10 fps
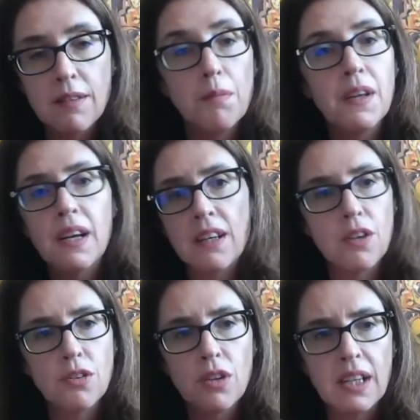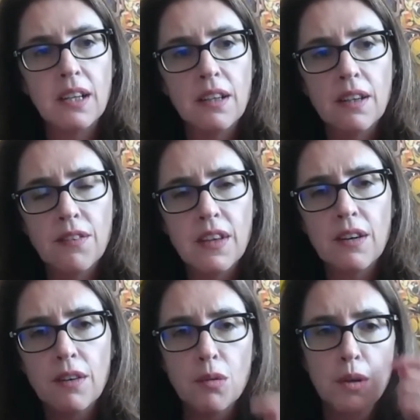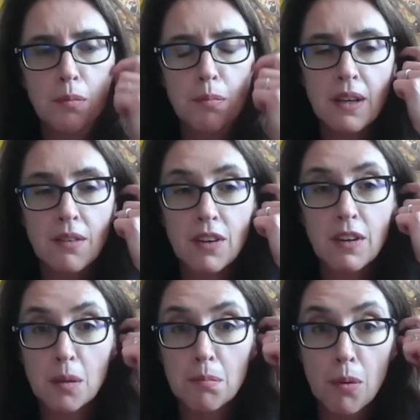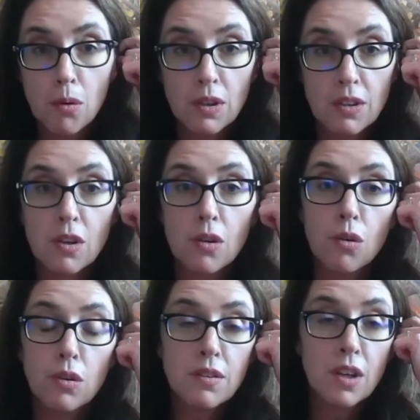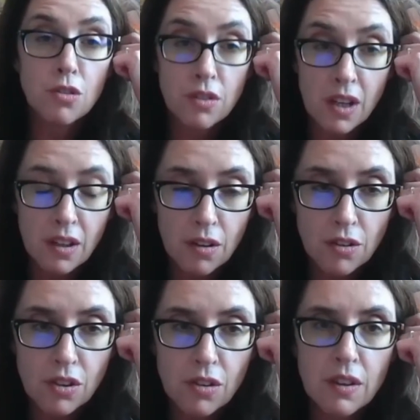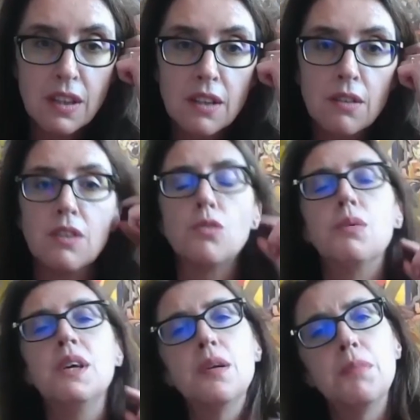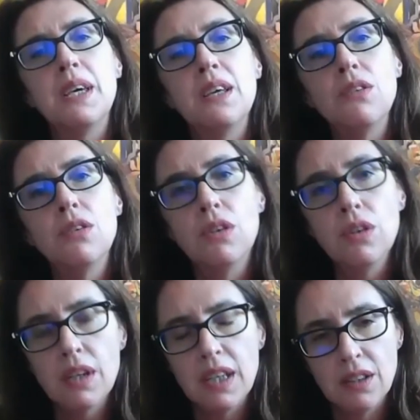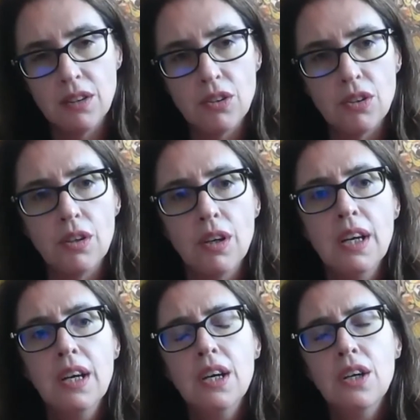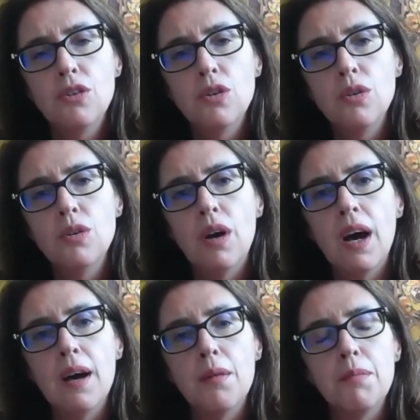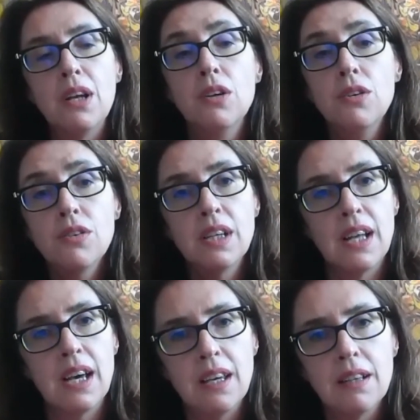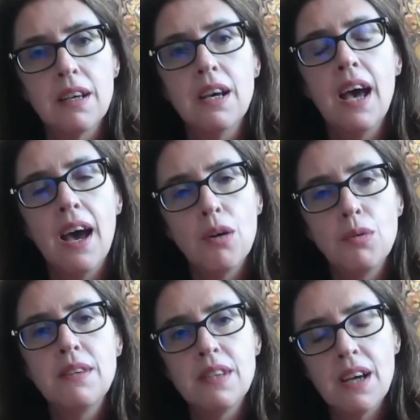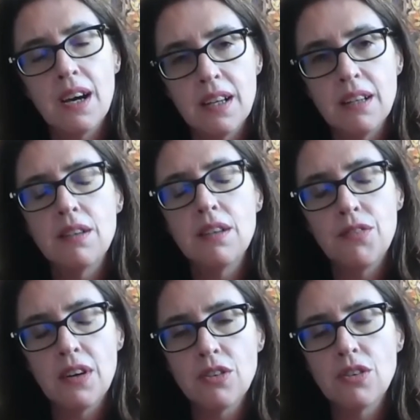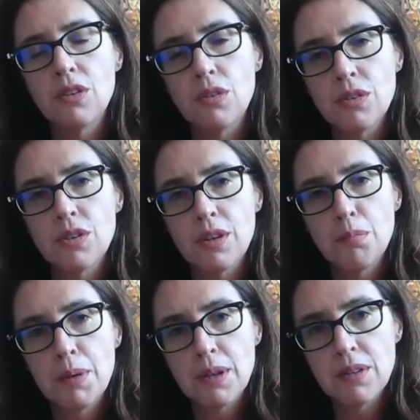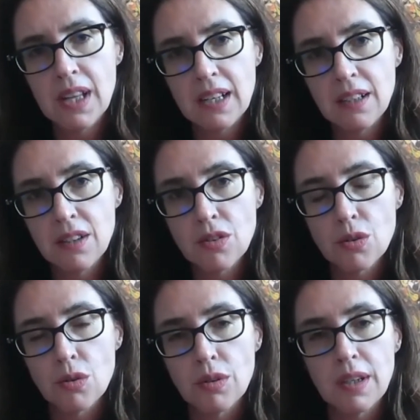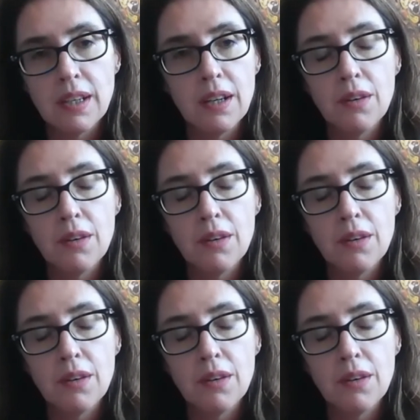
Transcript: something like social identity theory would be very important. So all the social psychological theories we can begin to look into to elucidate how we see identity function also in personality disorder.